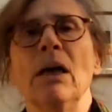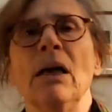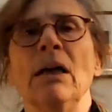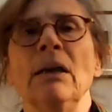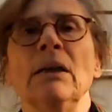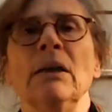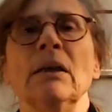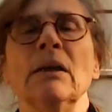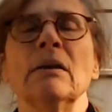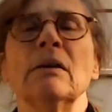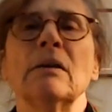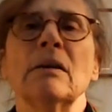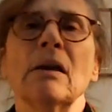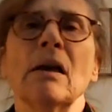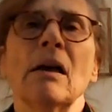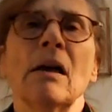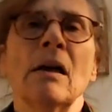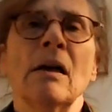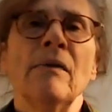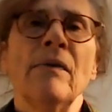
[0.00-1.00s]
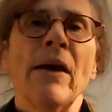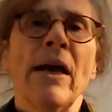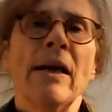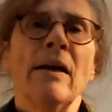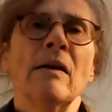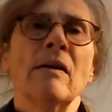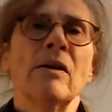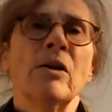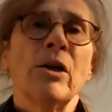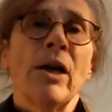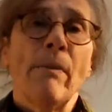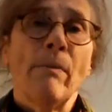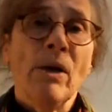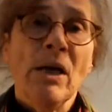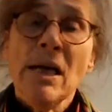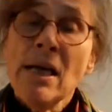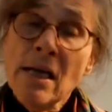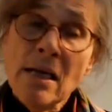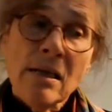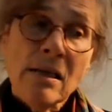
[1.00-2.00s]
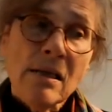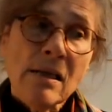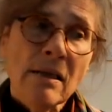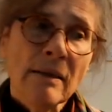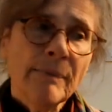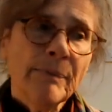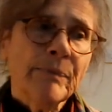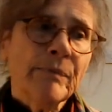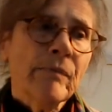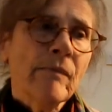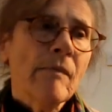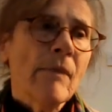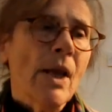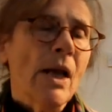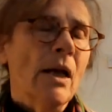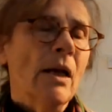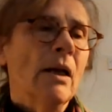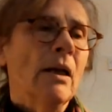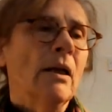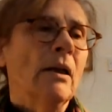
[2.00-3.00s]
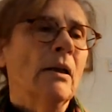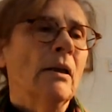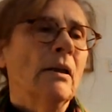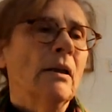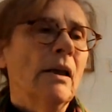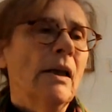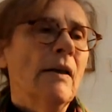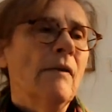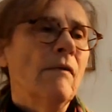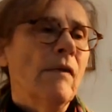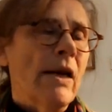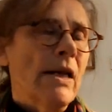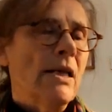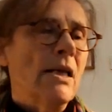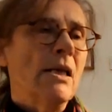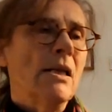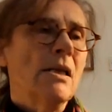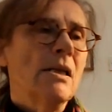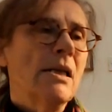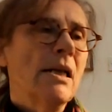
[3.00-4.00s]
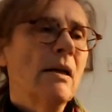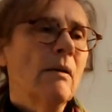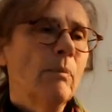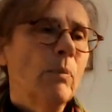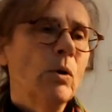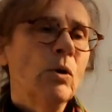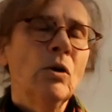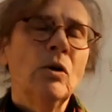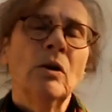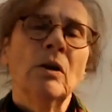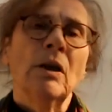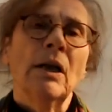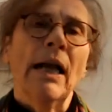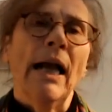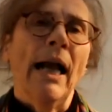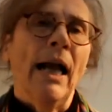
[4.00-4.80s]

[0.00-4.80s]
and then the Japanese invaded Singapore,